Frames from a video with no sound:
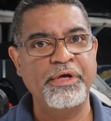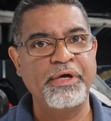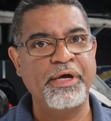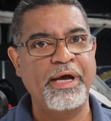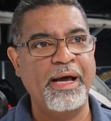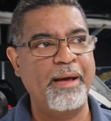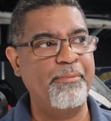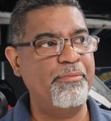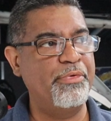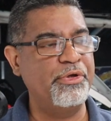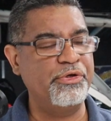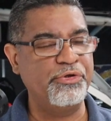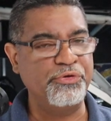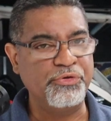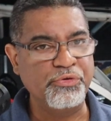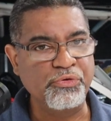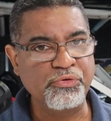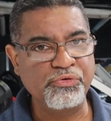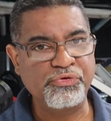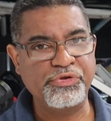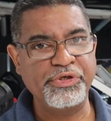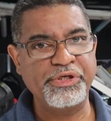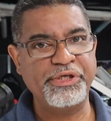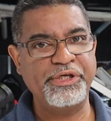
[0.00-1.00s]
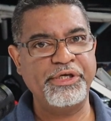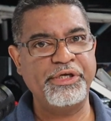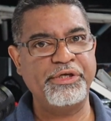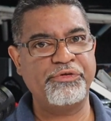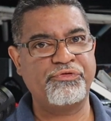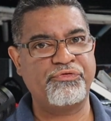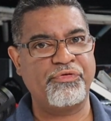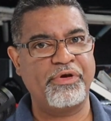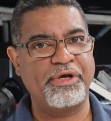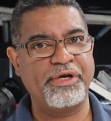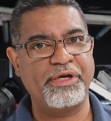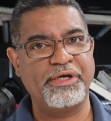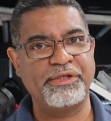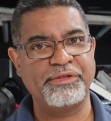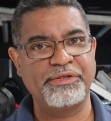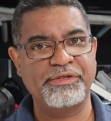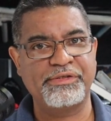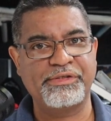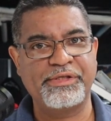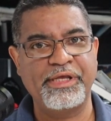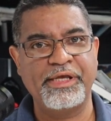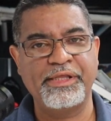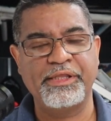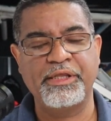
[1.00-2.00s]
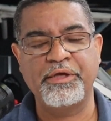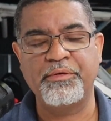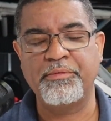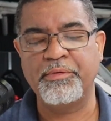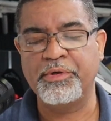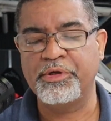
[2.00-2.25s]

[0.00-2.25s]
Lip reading: I've been using it, trying to understand it.